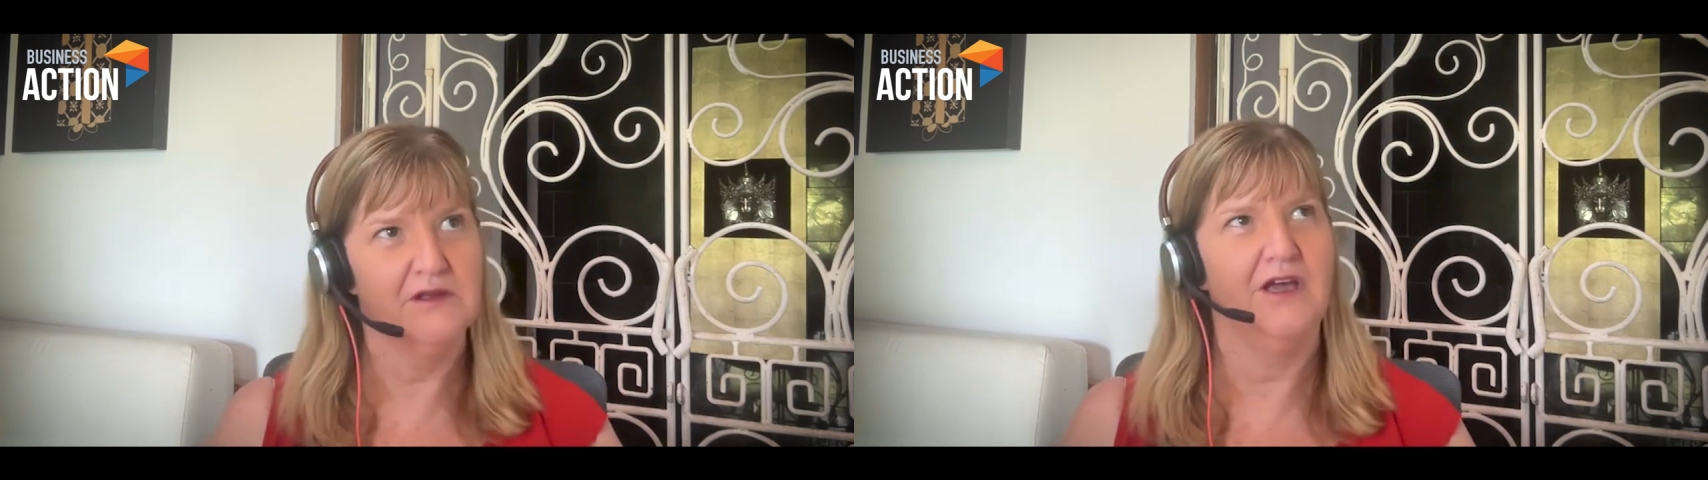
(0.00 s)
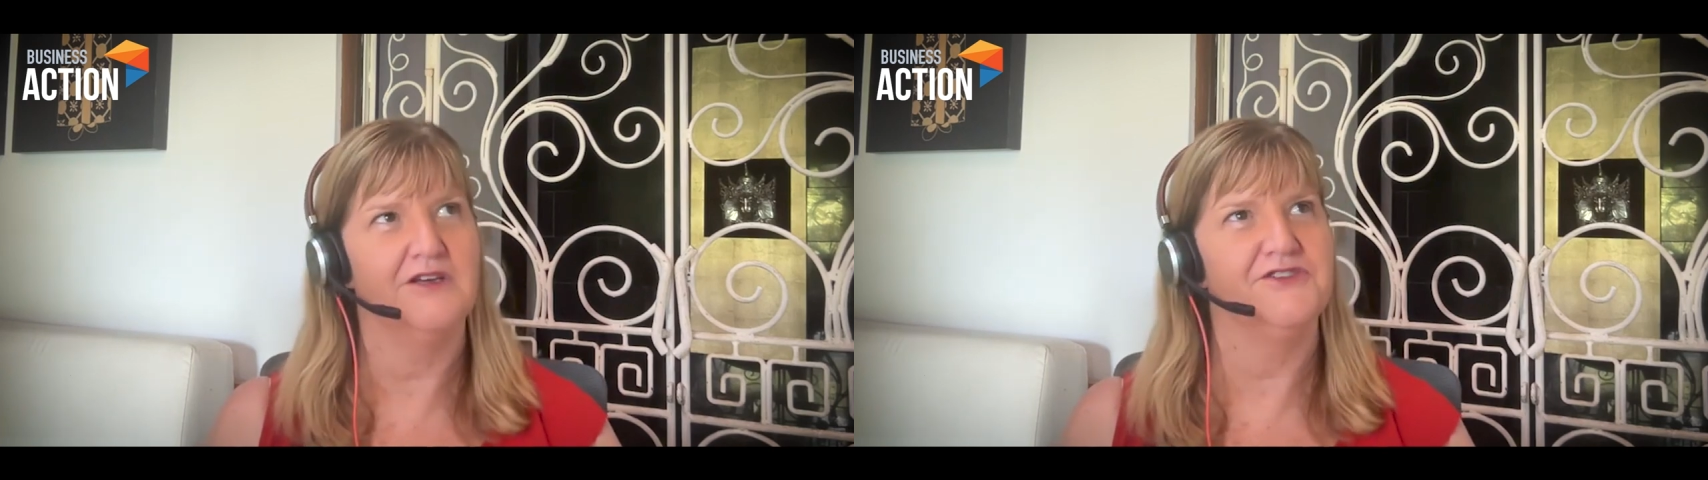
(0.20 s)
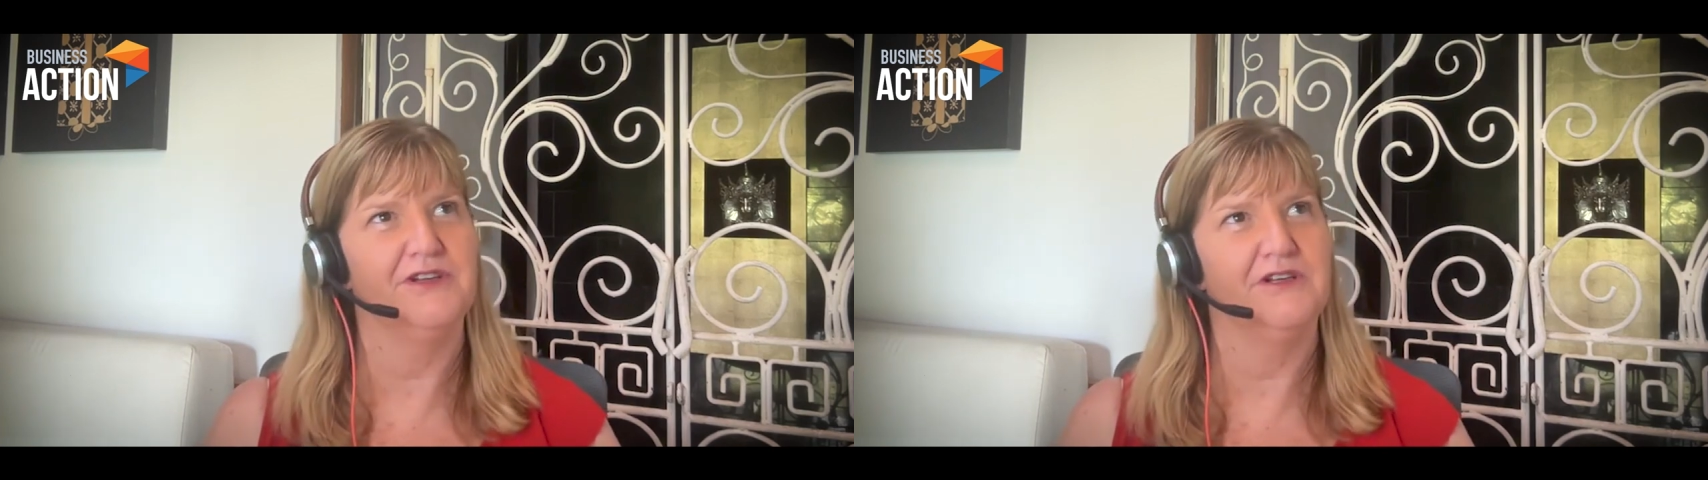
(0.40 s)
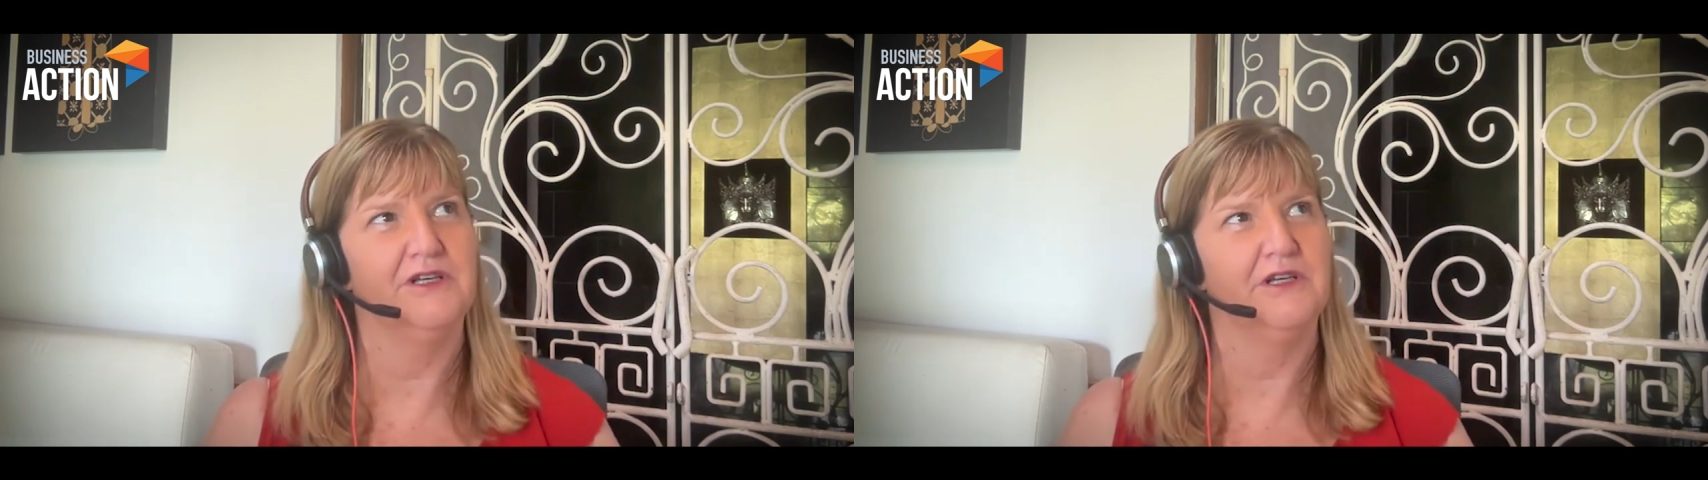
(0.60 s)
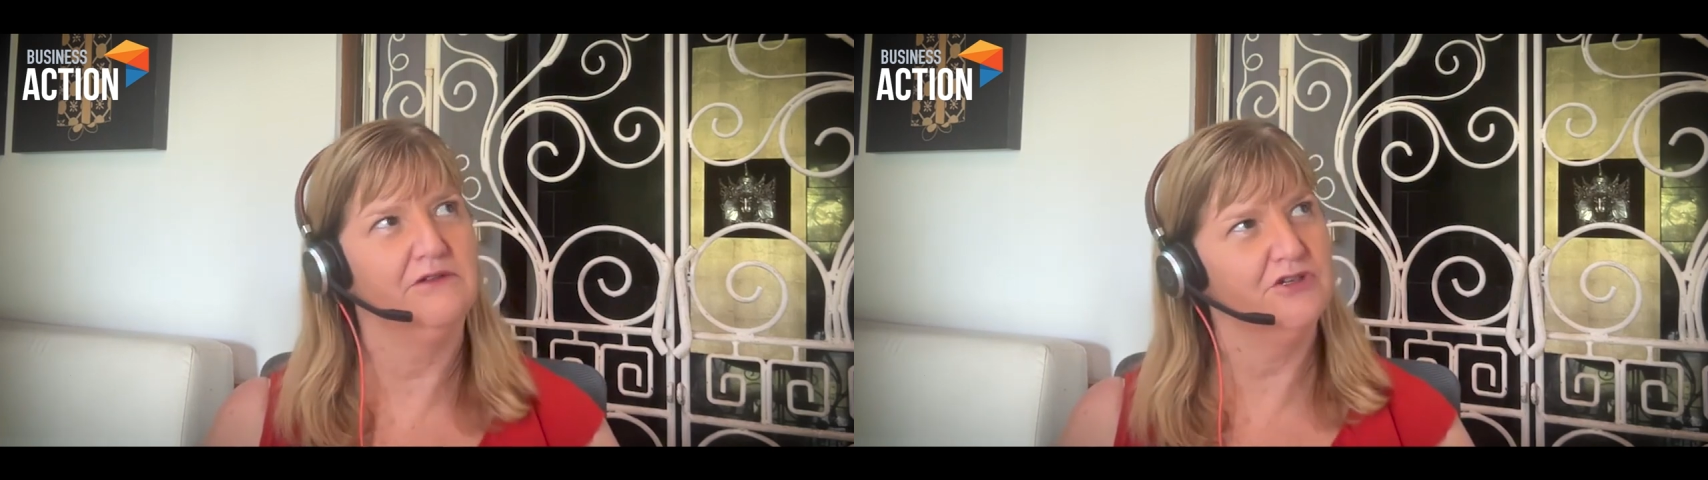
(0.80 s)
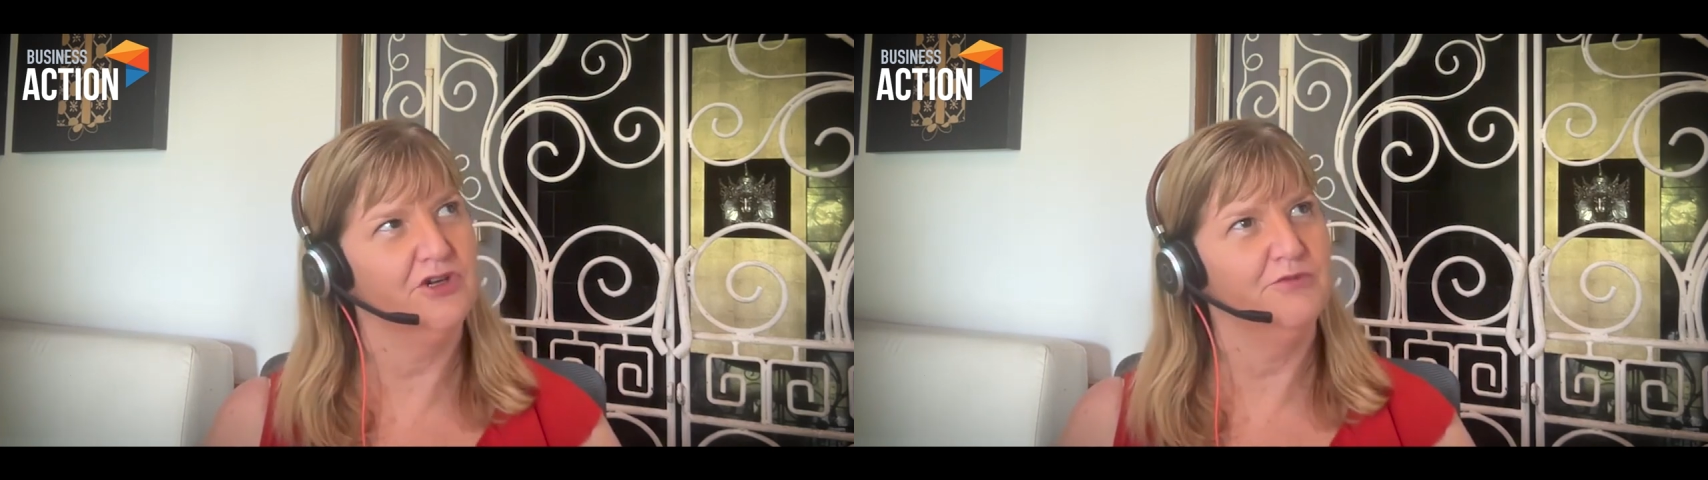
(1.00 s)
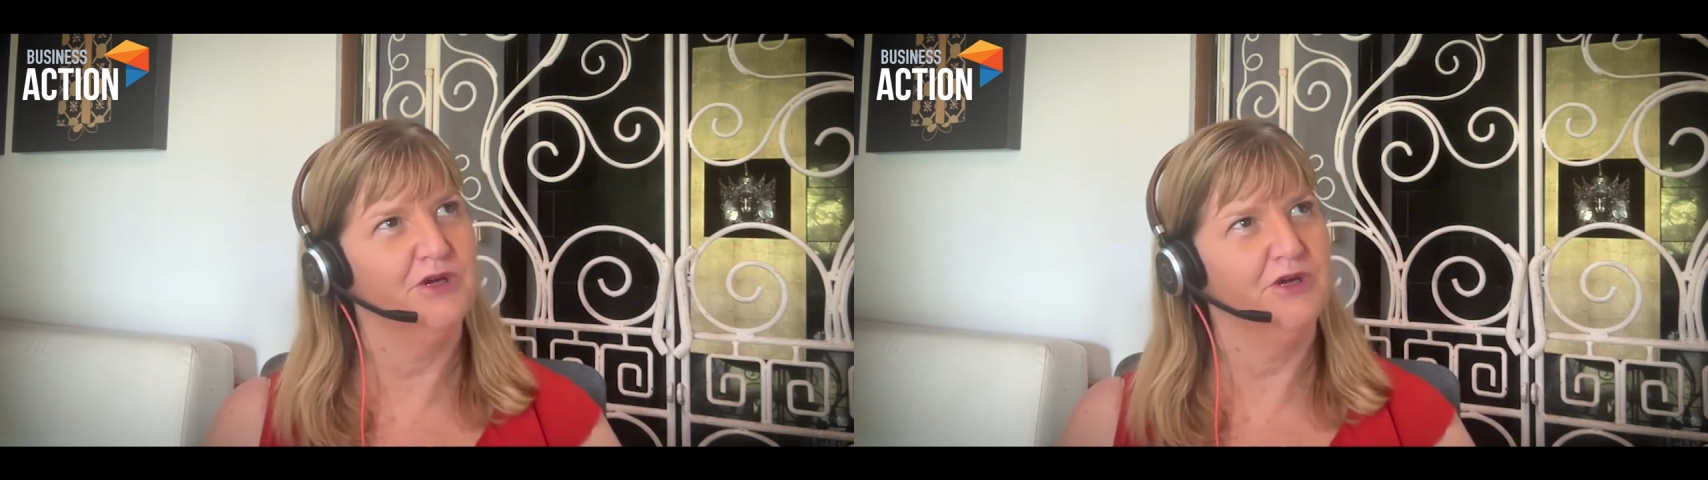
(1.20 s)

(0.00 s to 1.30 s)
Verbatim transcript: accidentally told